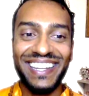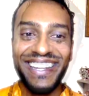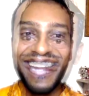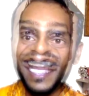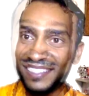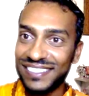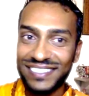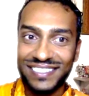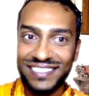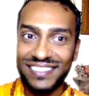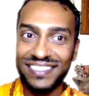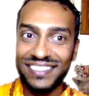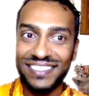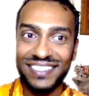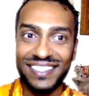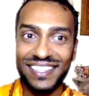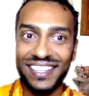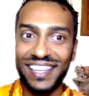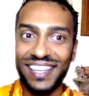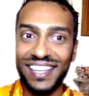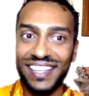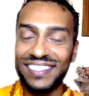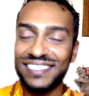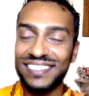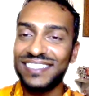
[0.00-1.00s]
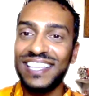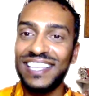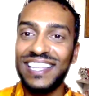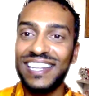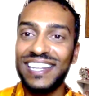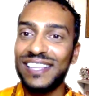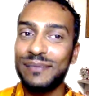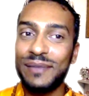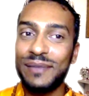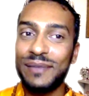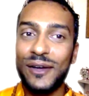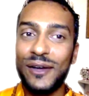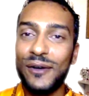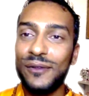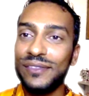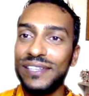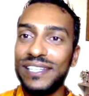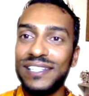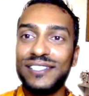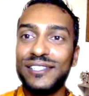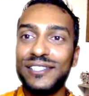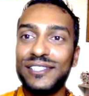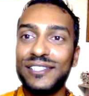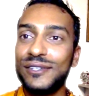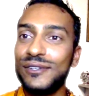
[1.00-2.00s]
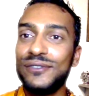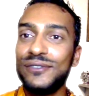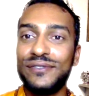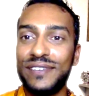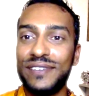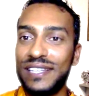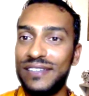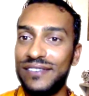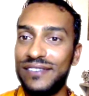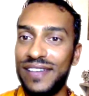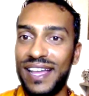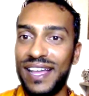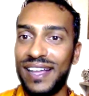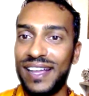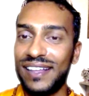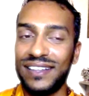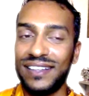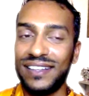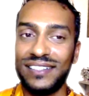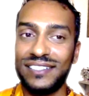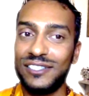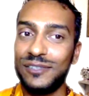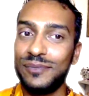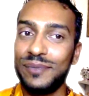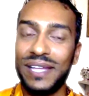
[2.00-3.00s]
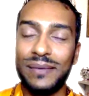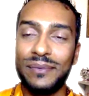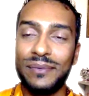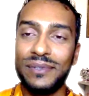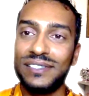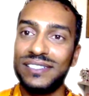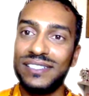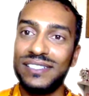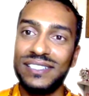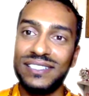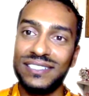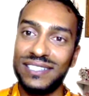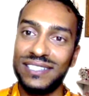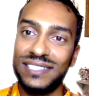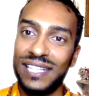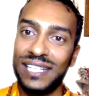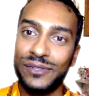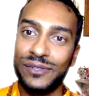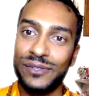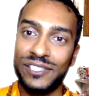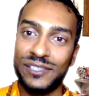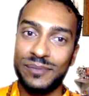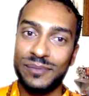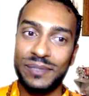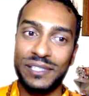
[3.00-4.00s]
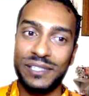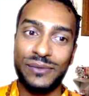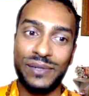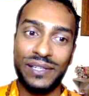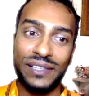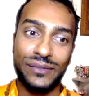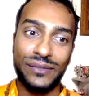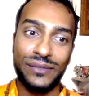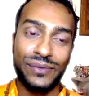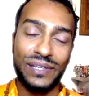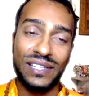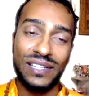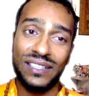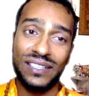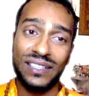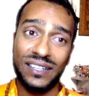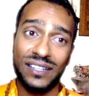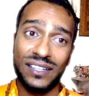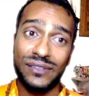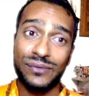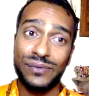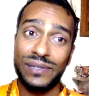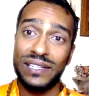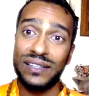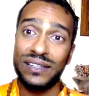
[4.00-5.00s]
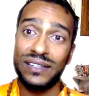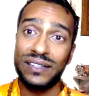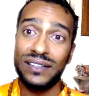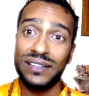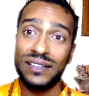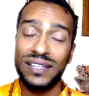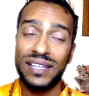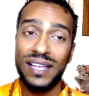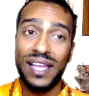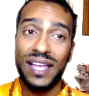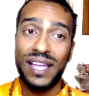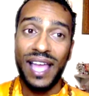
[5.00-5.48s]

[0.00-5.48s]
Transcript: It's leading me only to viveka, to be able to distinguish between the real and unreal.